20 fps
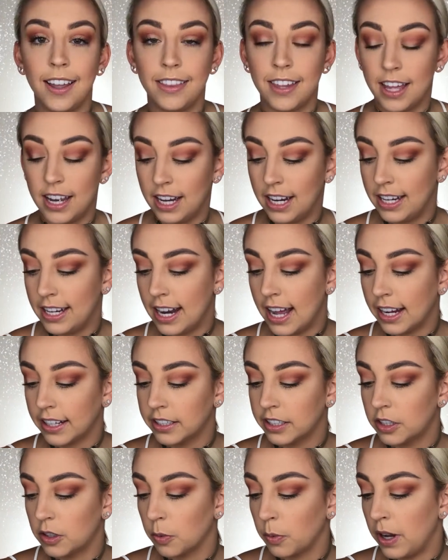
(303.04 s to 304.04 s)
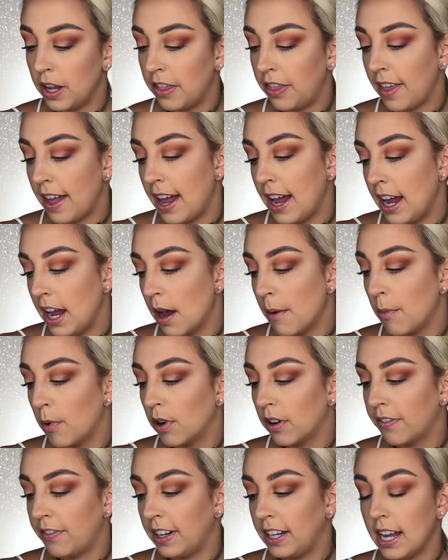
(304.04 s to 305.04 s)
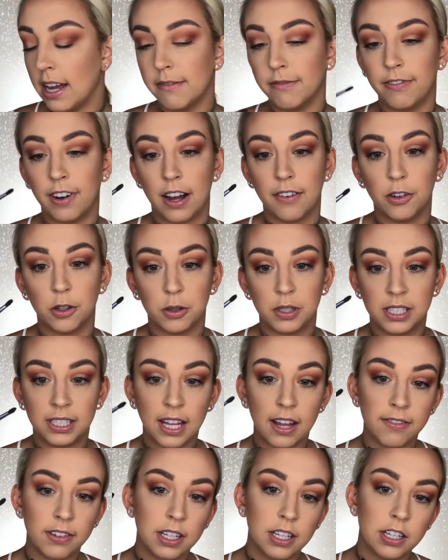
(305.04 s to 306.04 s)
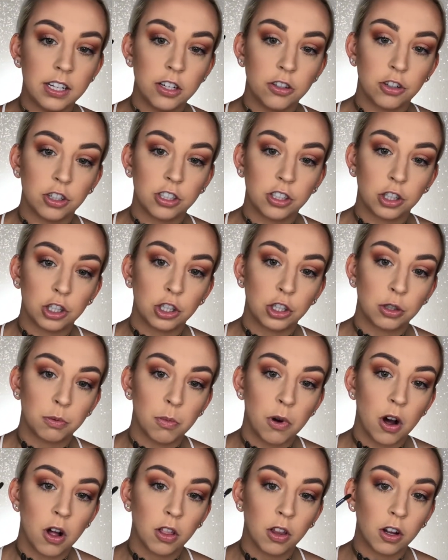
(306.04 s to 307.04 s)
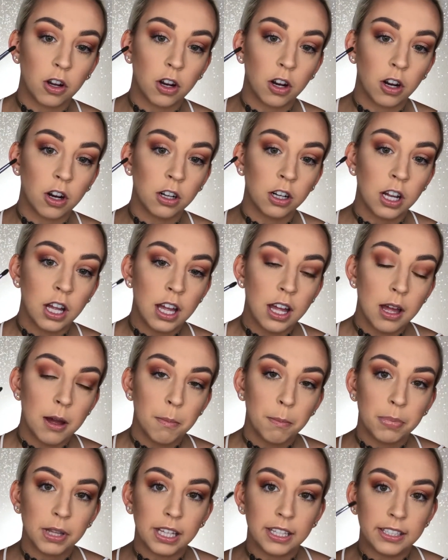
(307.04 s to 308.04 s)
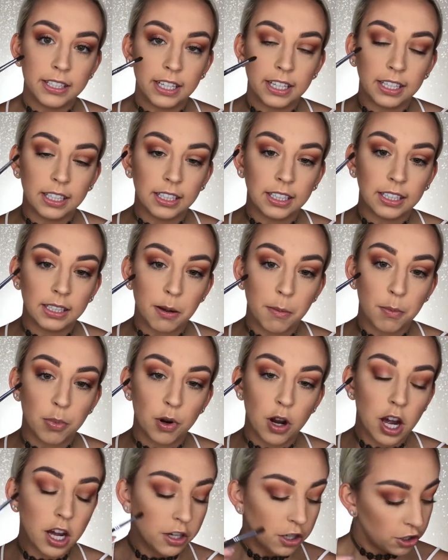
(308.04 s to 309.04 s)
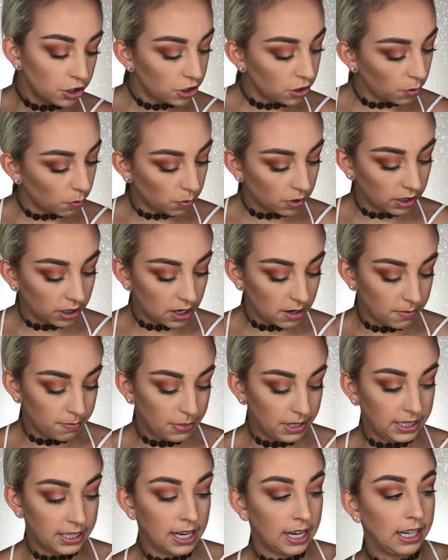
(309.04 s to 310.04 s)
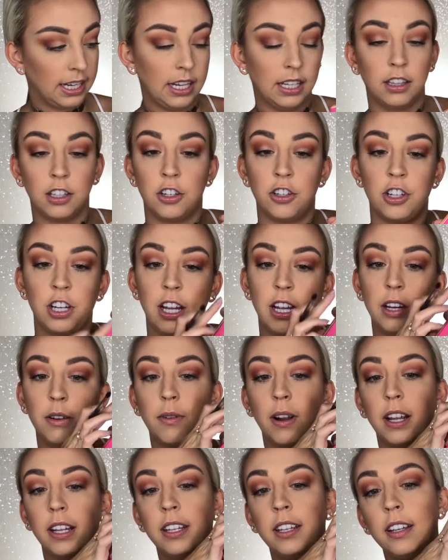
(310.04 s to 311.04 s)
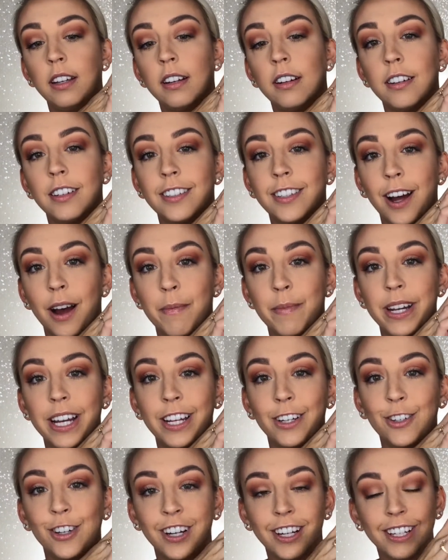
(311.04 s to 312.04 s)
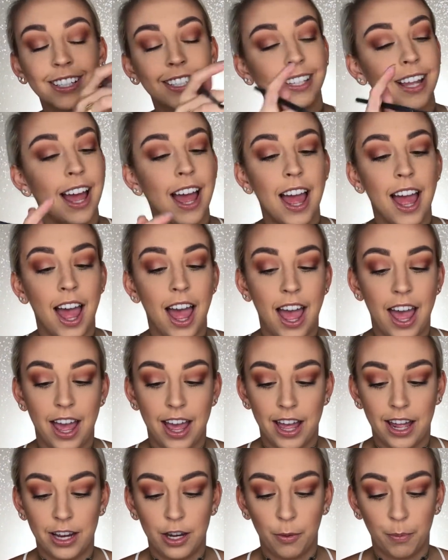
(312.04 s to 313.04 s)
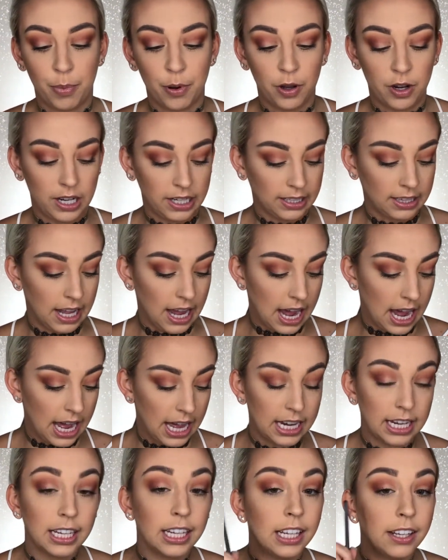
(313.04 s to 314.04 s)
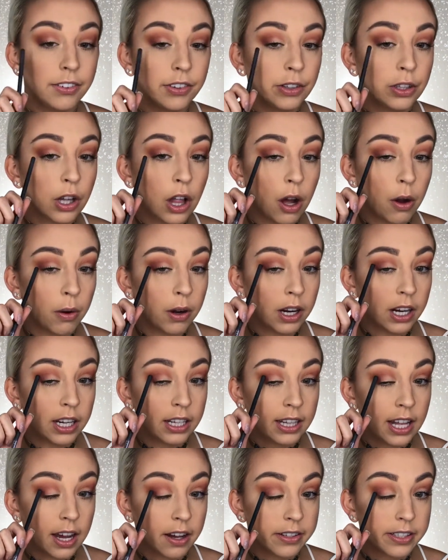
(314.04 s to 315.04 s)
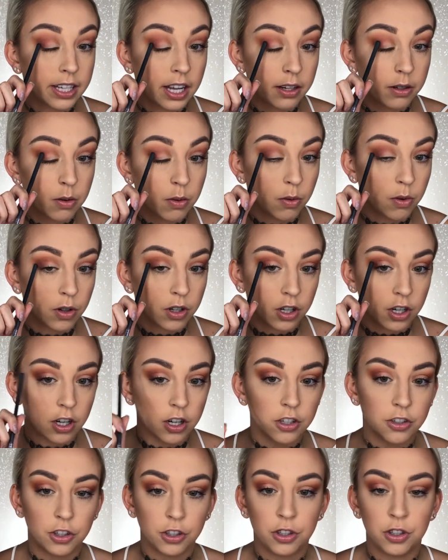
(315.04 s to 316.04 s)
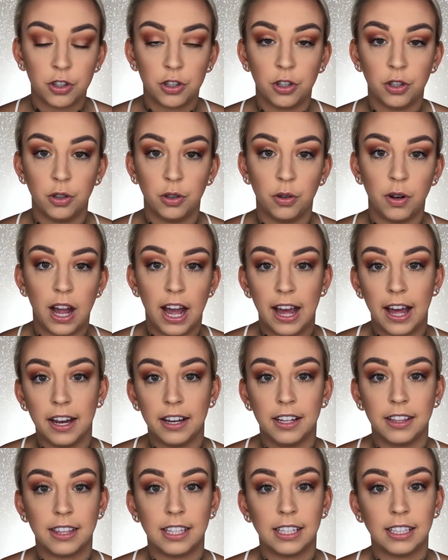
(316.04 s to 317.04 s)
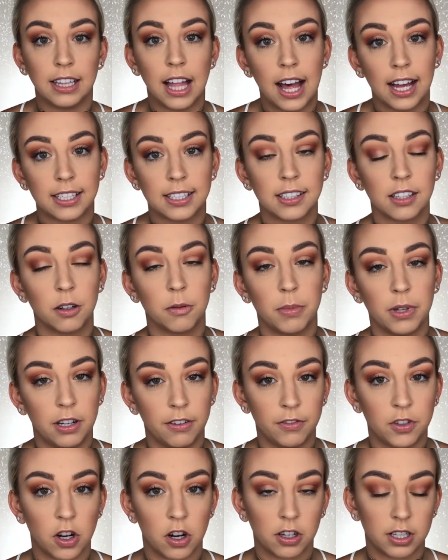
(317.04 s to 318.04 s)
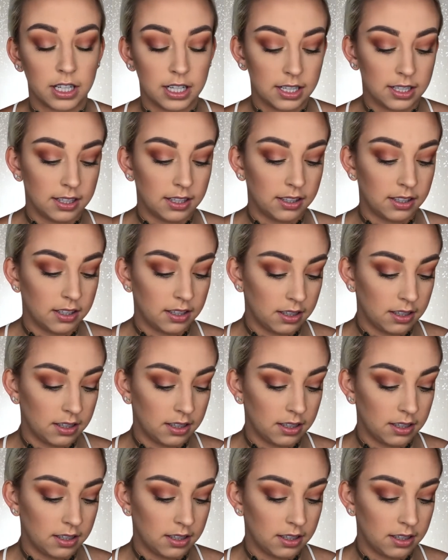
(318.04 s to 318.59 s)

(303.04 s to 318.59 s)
And then next with a Morphe M507, just a smaller blending brush, we're going to be taking the shade right here, Dominatrix, and putting that even lower in the outside corner just to add the last little bit of darkness.